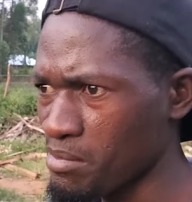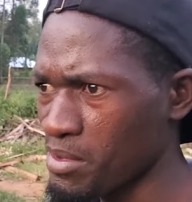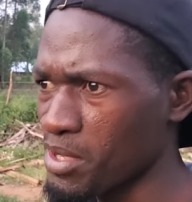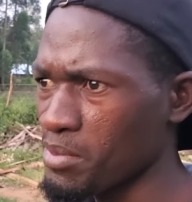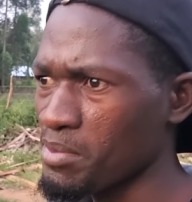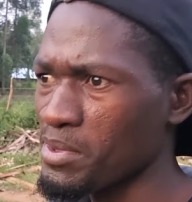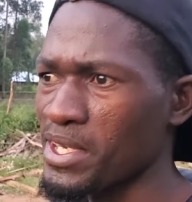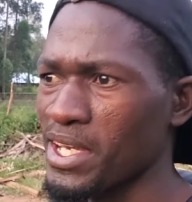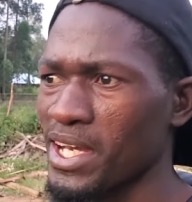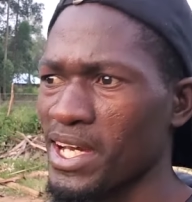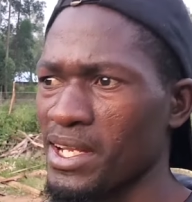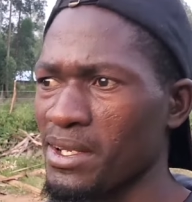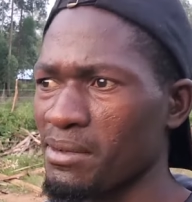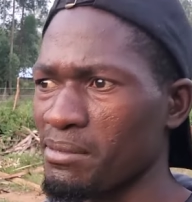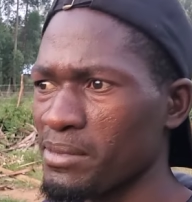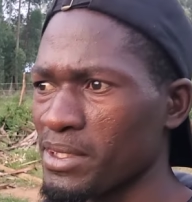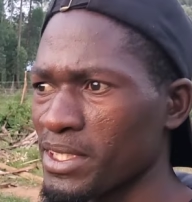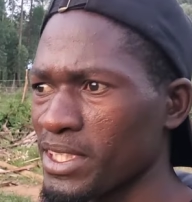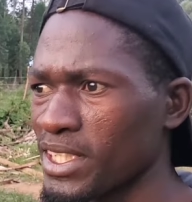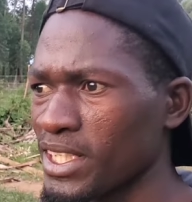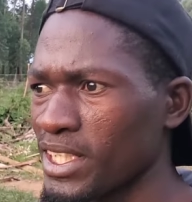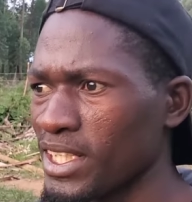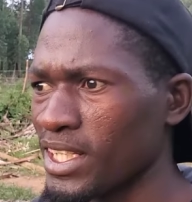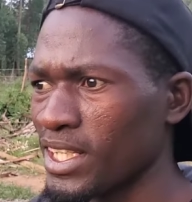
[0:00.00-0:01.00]
Maybe
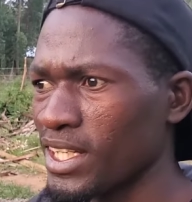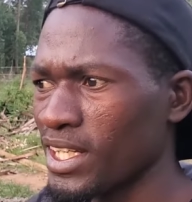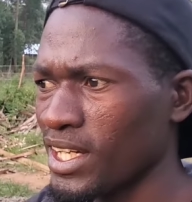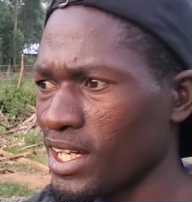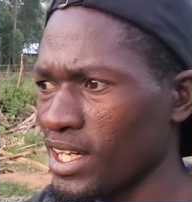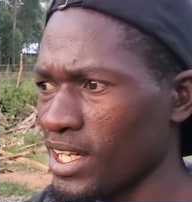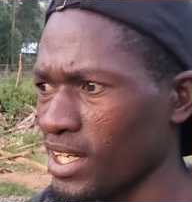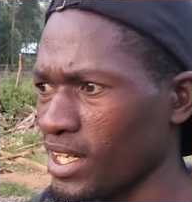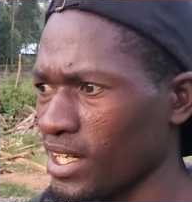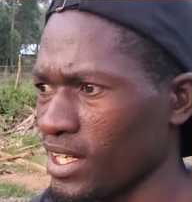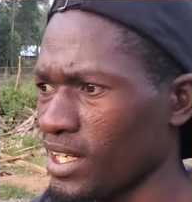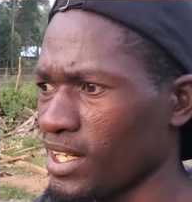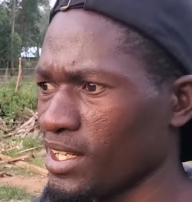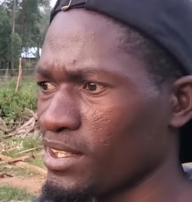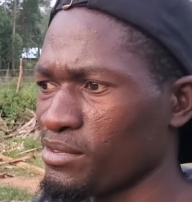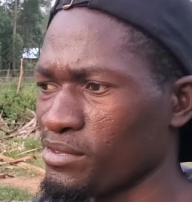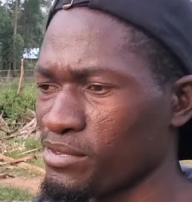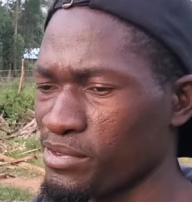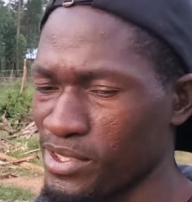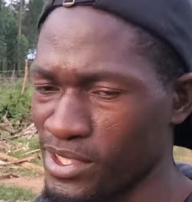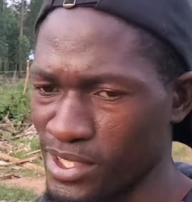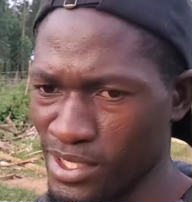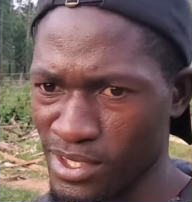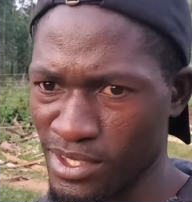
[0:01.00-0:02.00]
I'll
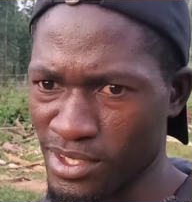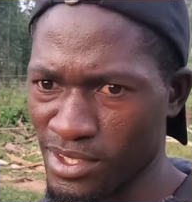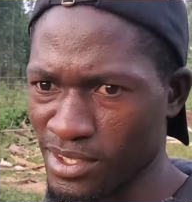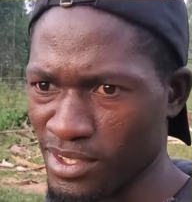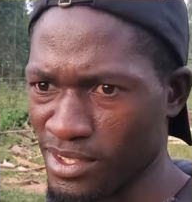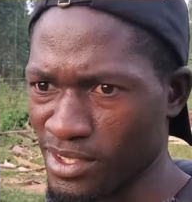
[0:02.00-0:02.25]
feel.